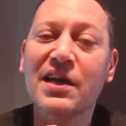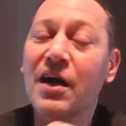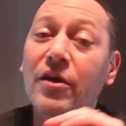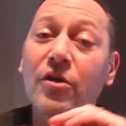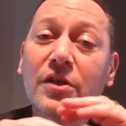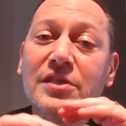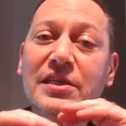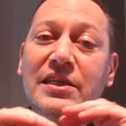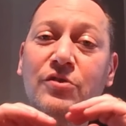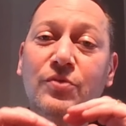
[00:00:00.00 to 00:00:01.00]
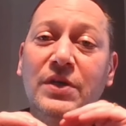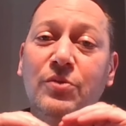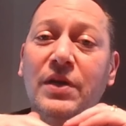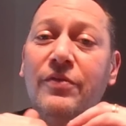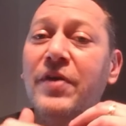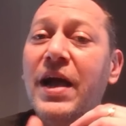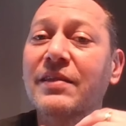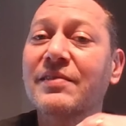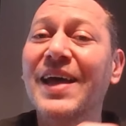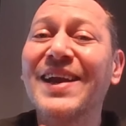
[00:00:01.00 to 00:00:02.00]
I honestly agree with the
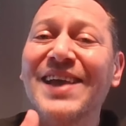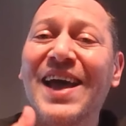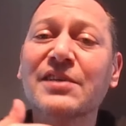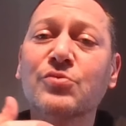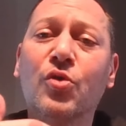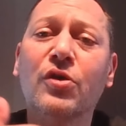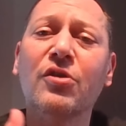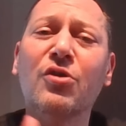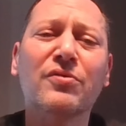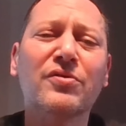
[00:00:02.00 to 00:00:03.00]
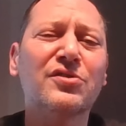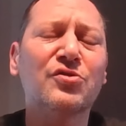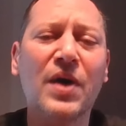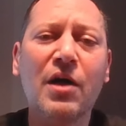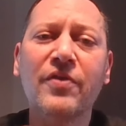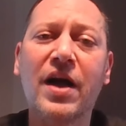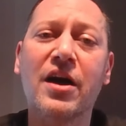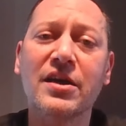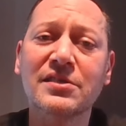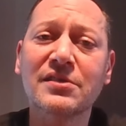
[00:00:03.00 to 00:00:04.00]
fact that it has won over 12
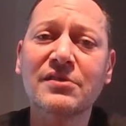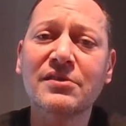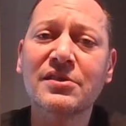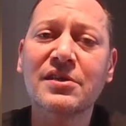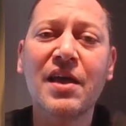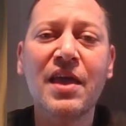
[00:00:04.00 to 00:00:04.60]
Eisners